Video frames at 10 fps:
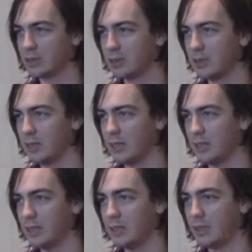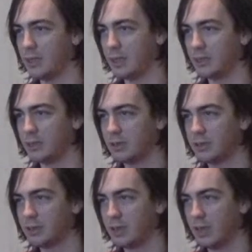Slide, Gunk
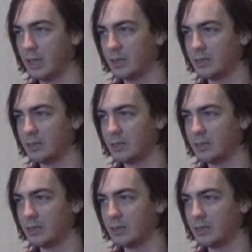Shot,